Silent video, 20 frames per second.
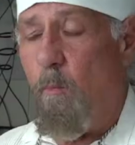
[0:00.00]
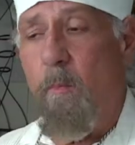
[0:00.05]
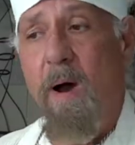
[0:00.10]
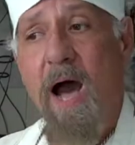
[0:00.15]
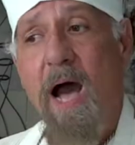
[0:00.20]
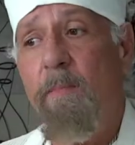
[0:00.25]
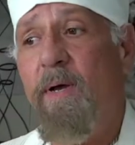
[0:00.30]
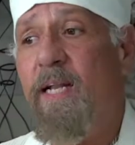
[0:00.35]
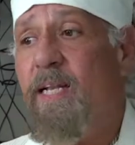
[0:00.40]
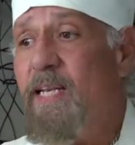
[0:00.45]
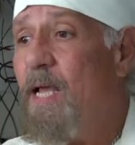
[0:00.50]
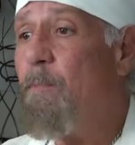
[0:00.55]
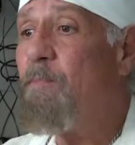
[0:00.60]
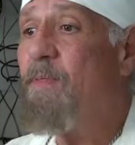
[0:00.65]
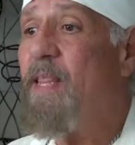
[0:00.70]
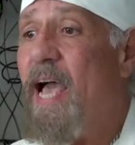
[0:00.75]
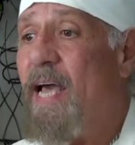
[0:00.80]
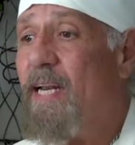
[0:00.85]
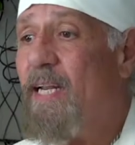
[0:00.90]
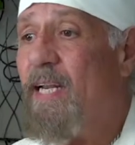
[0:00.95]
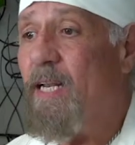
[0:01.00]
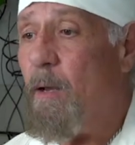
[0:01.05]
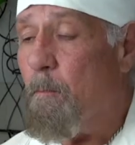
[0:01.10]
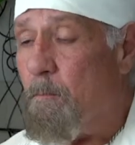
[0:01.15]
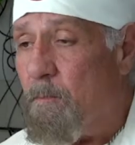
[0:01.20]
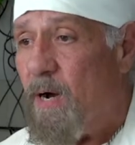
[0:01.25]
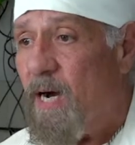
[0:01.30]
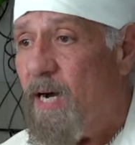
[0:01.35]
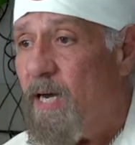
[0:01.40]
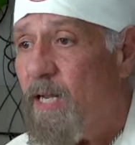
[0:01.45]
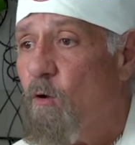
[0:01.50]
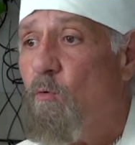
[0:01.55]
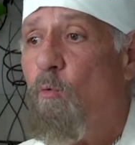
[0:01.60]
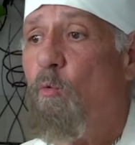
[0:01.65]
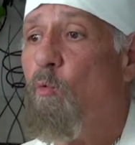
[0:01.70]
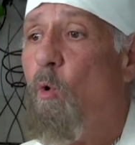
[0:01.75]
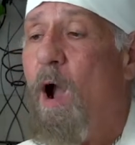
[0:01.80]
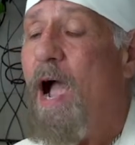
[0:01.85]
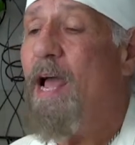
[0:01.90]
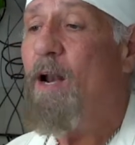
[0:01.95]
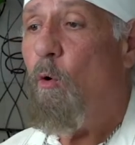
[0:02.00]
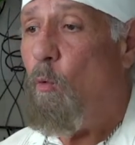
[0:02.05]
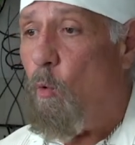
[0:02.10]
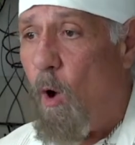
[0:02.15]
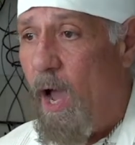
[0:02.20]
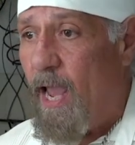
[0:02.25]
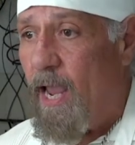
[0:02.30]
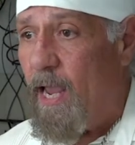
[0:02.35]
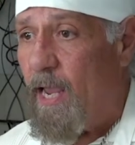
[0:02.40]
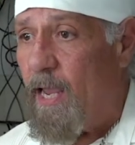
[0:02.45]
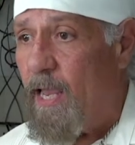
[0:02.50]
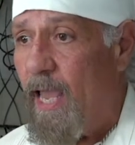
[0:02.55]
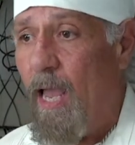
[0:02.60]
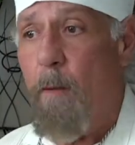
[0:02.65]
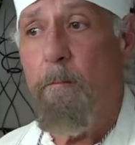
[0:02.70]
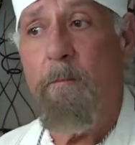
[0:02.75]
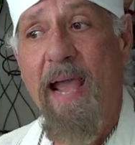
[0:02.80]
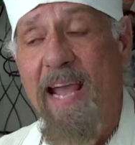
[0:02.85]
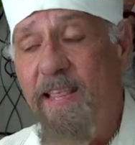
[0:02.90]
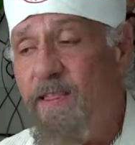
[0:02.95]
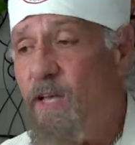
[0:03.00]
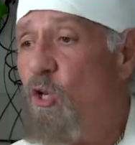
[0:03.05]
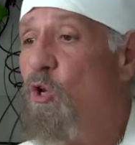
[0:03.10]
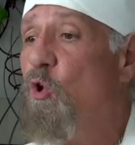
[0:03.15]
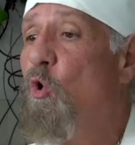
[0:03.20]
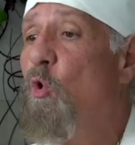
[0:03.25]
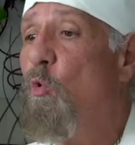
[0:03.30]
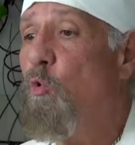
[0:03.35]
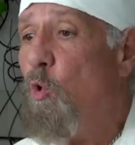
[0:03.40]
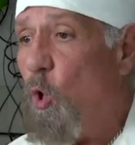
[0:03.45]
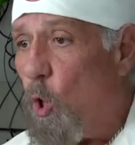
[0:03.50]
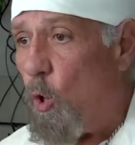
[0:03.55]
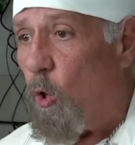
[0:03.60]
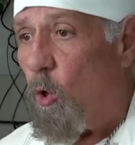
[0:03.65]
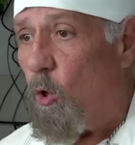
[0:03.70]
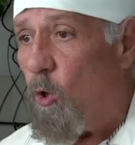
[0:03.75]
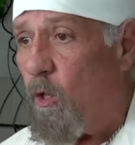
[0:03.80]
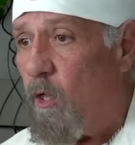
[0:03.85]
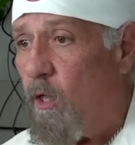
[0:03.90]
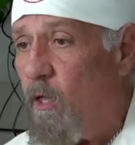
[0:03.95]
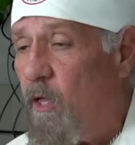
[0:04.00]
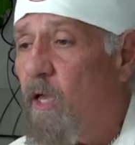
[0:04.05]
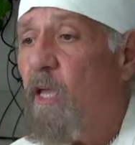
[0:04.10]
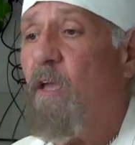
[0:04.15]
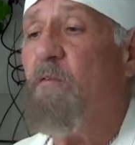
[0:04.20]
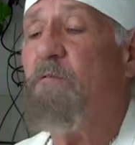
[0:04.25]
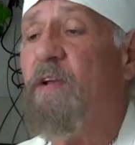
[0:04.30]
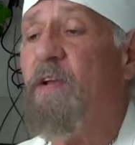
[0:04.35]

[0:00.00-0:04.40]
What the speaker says: Mama nipped that in the bud right away and made the new rule. If